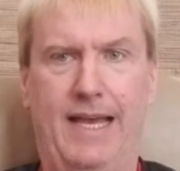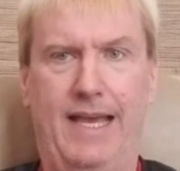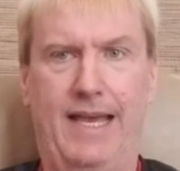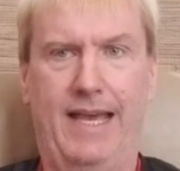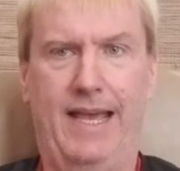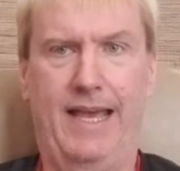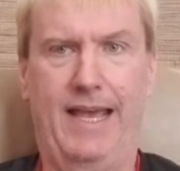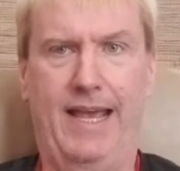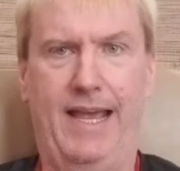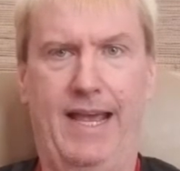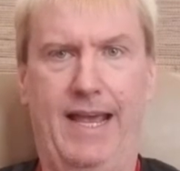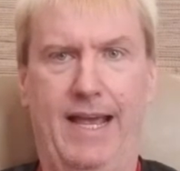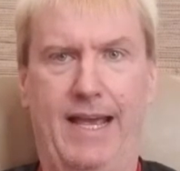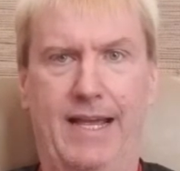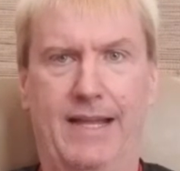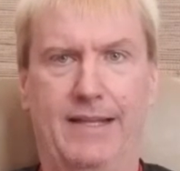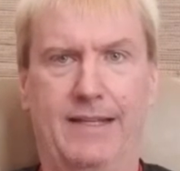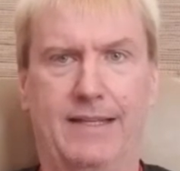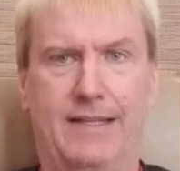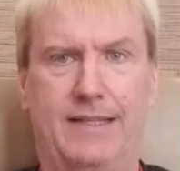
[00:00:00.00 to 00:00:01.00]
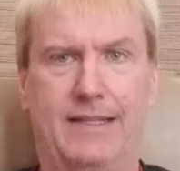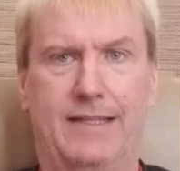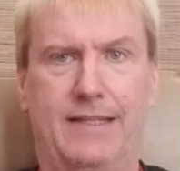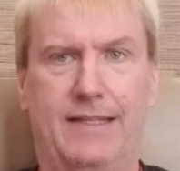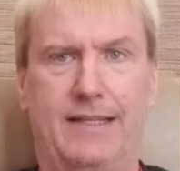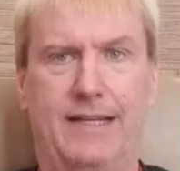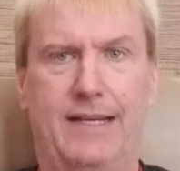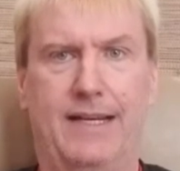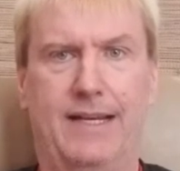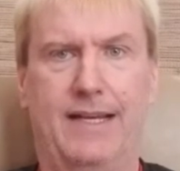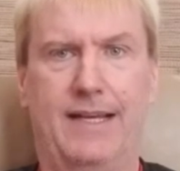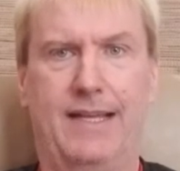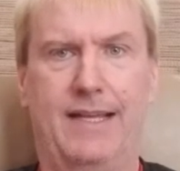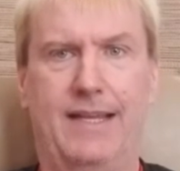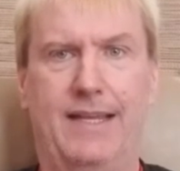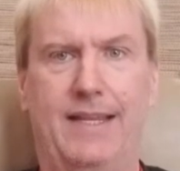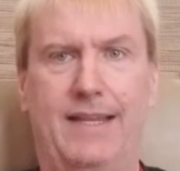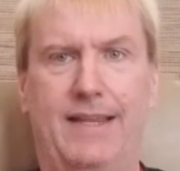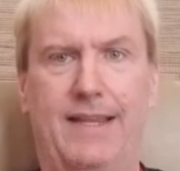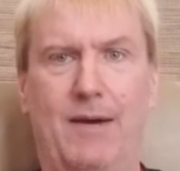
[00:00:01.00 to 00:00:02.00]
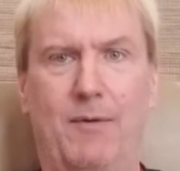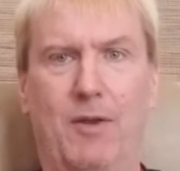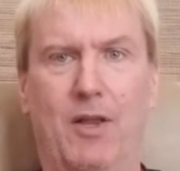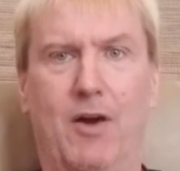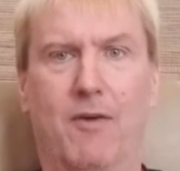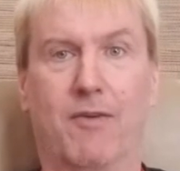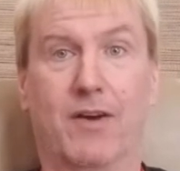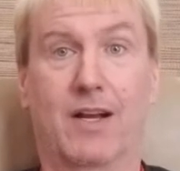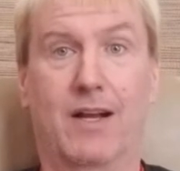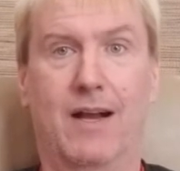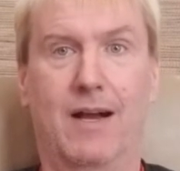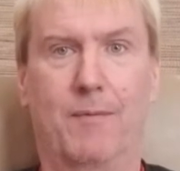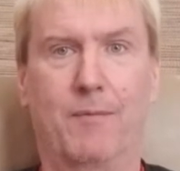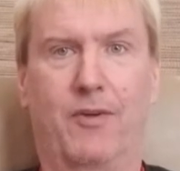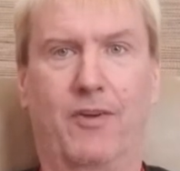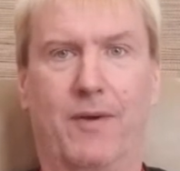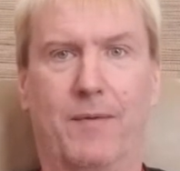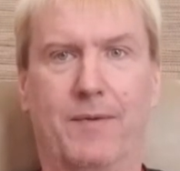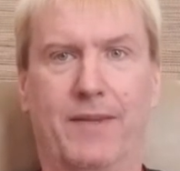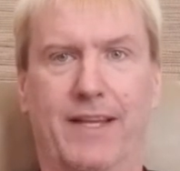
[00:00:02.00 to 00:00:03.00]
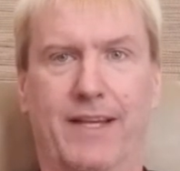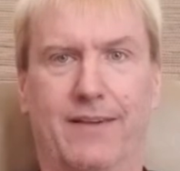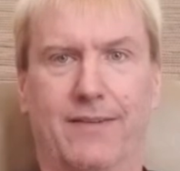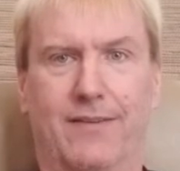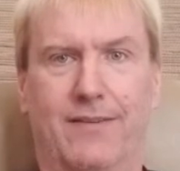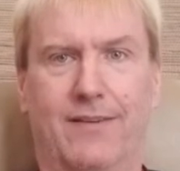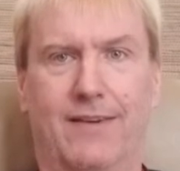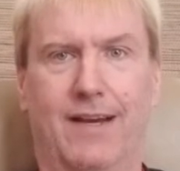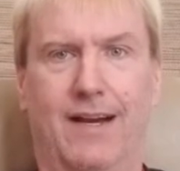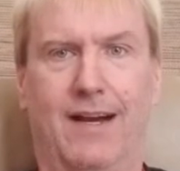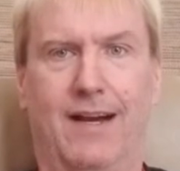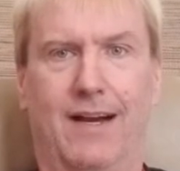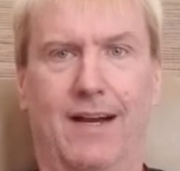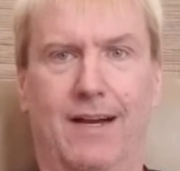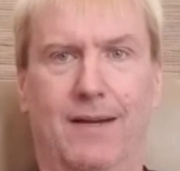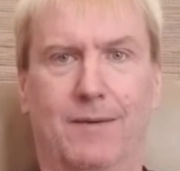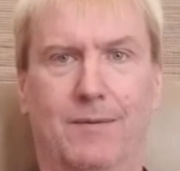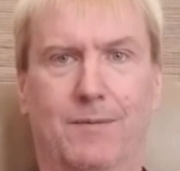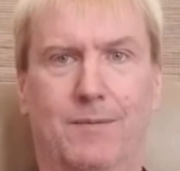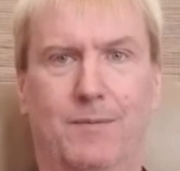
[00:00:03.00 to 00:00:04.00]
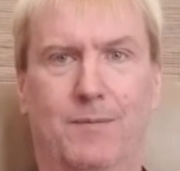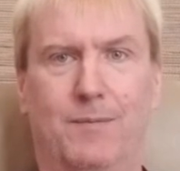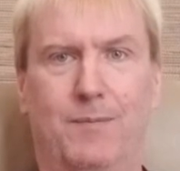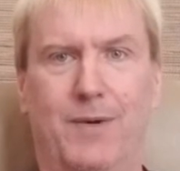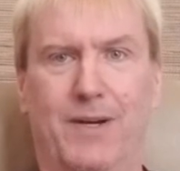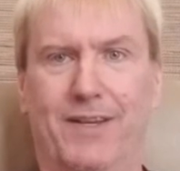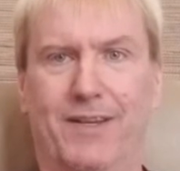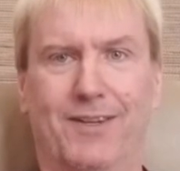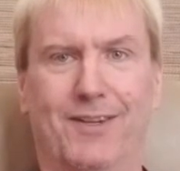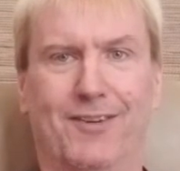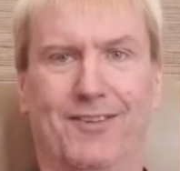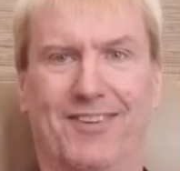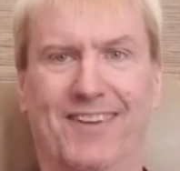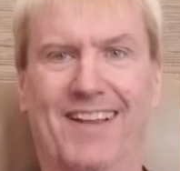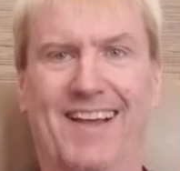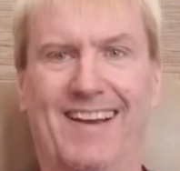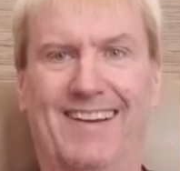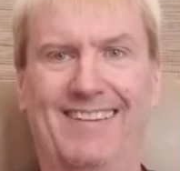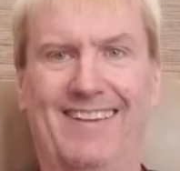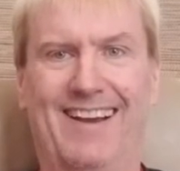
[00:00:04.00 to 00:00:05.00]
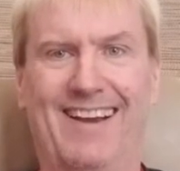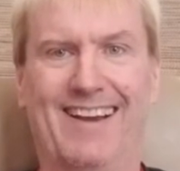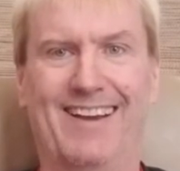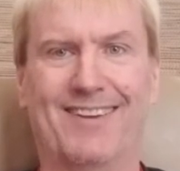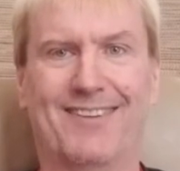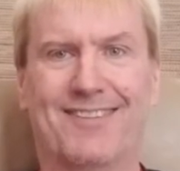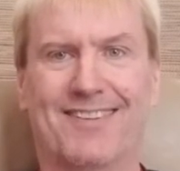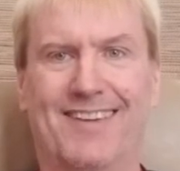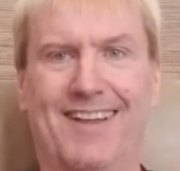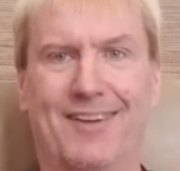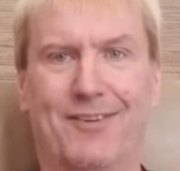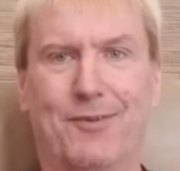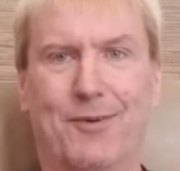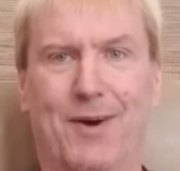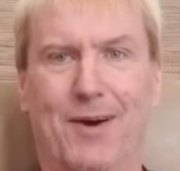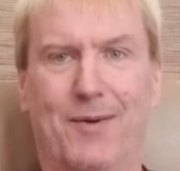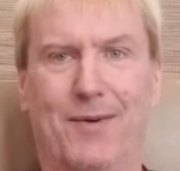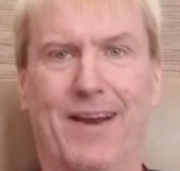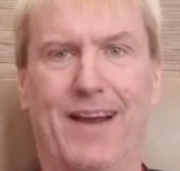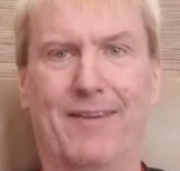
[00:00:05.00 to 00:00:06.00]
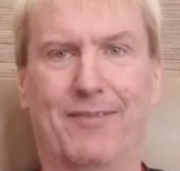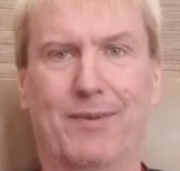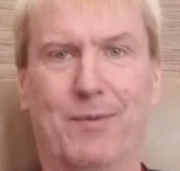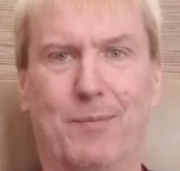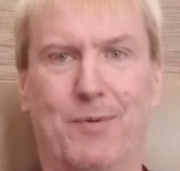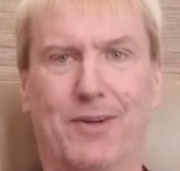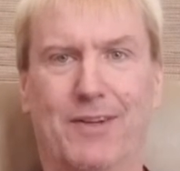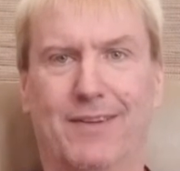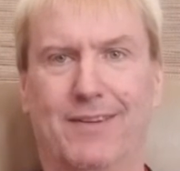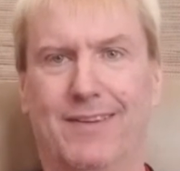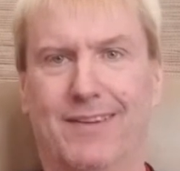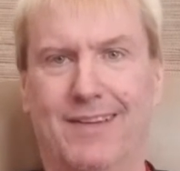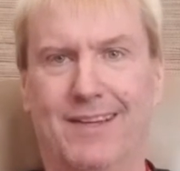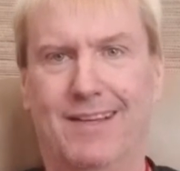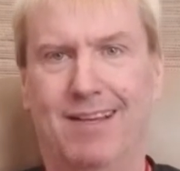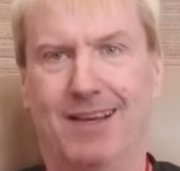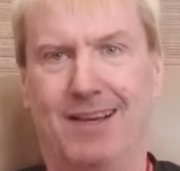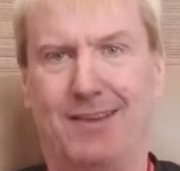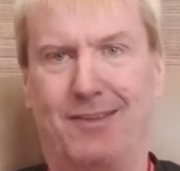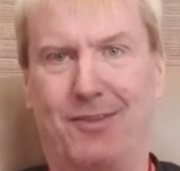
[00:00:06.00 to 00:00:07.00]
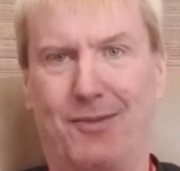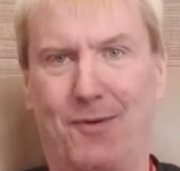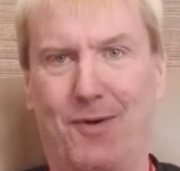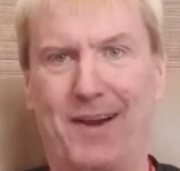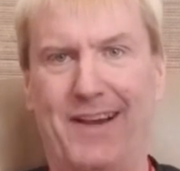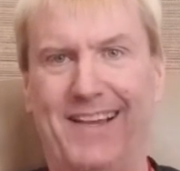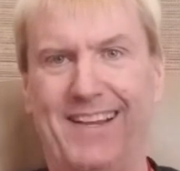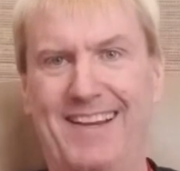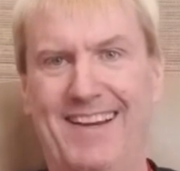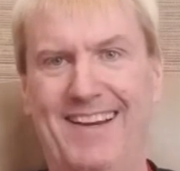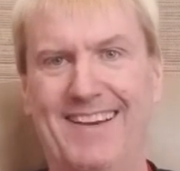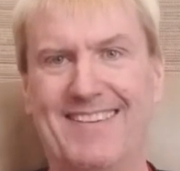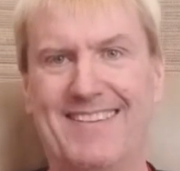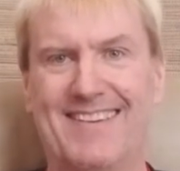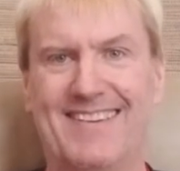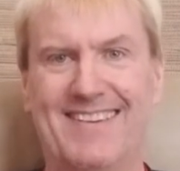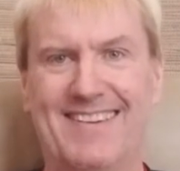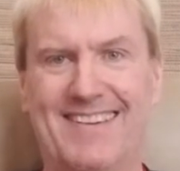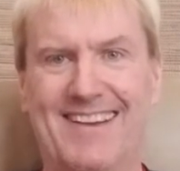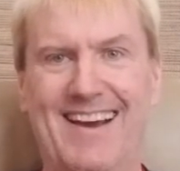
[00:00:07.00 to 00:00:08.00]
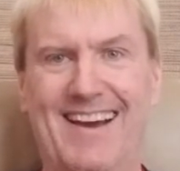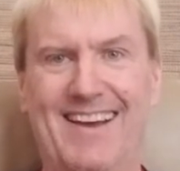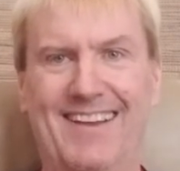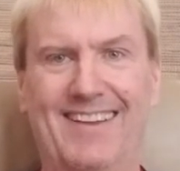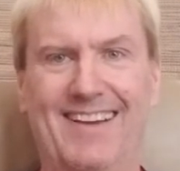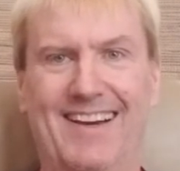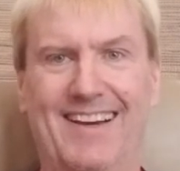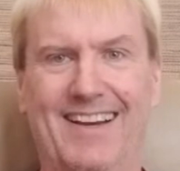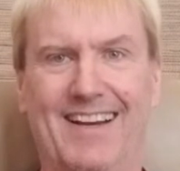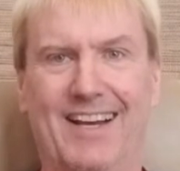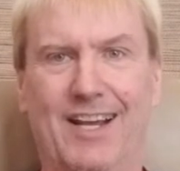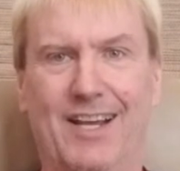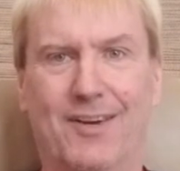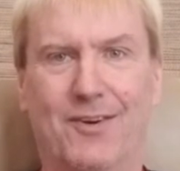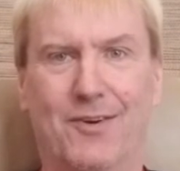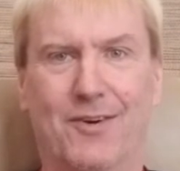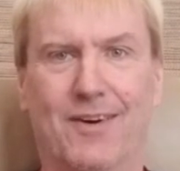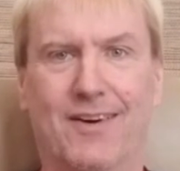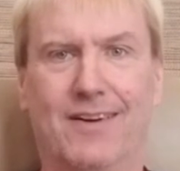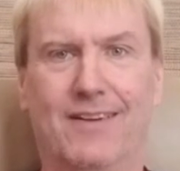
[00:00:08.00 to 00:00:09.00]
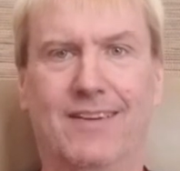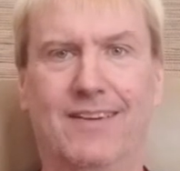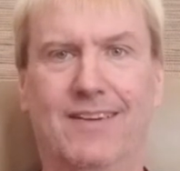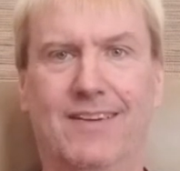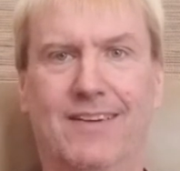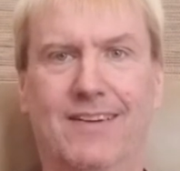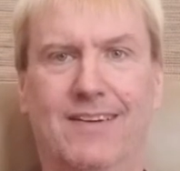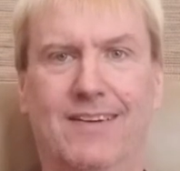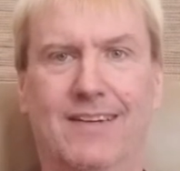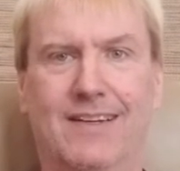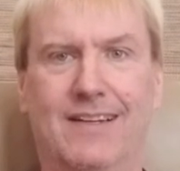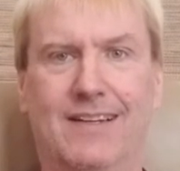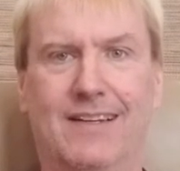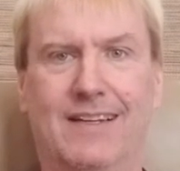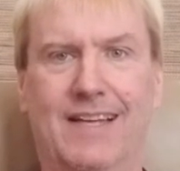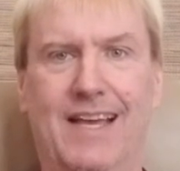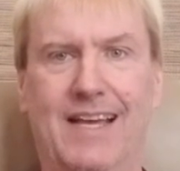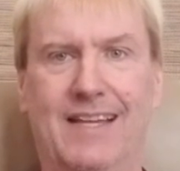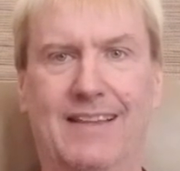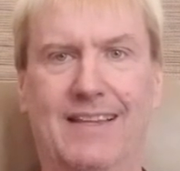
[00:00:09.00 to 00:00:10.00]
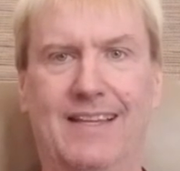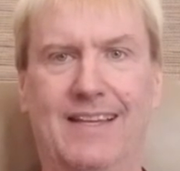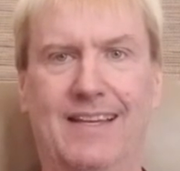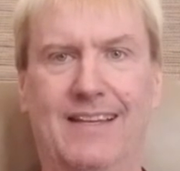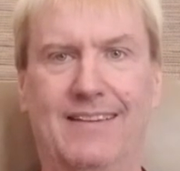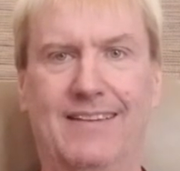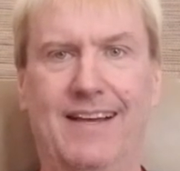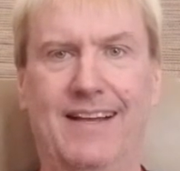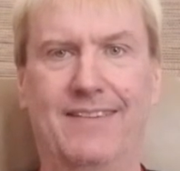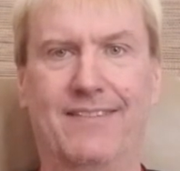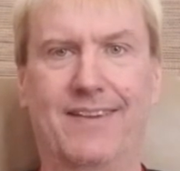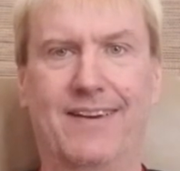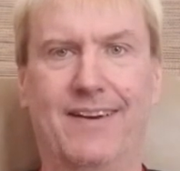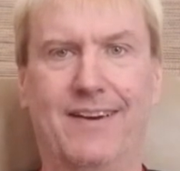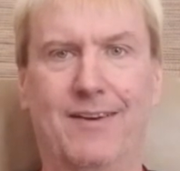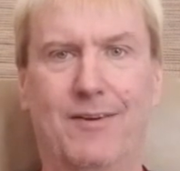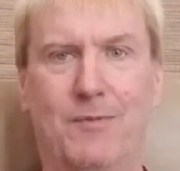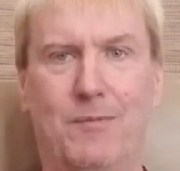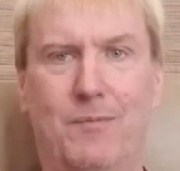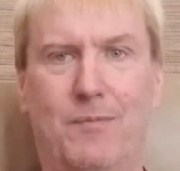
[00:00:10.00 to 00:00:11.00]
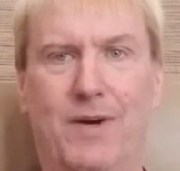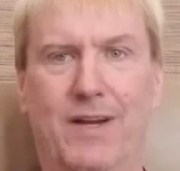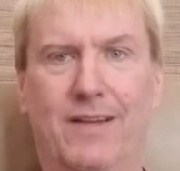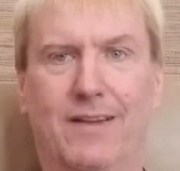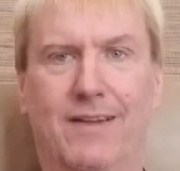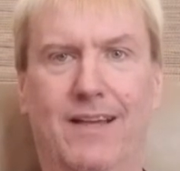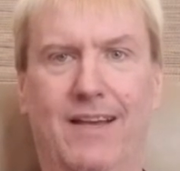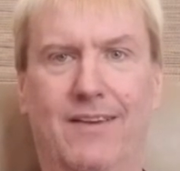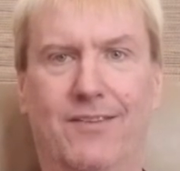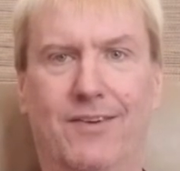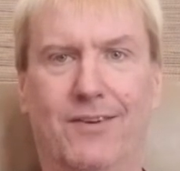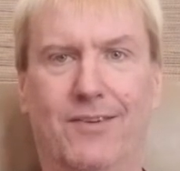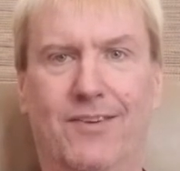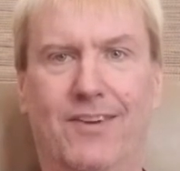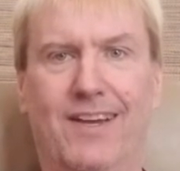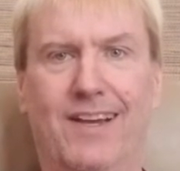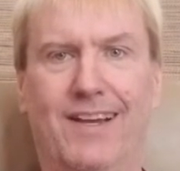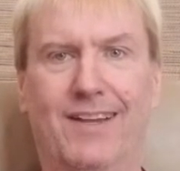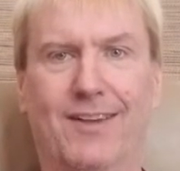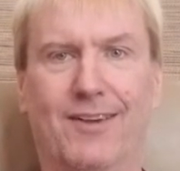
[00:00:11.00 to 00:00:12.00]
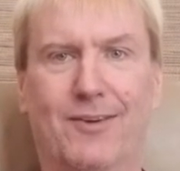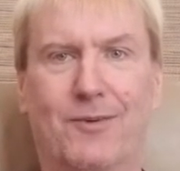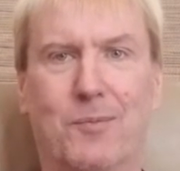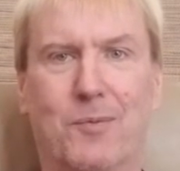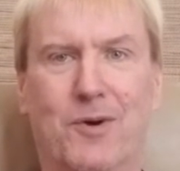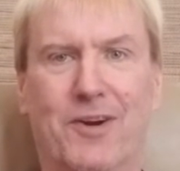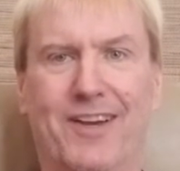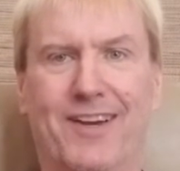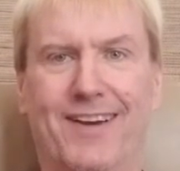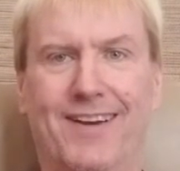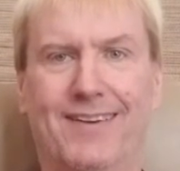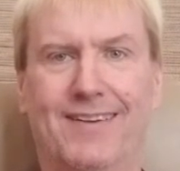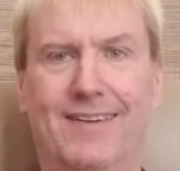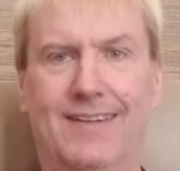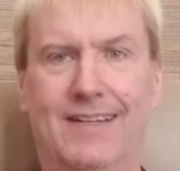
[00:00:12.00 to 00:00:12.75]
And that will overcome some of this, but you lose a lot of light, so that's why we have to put 3 of these in the downlight in order to get the intensity. But as you'll see, it looks pretty good.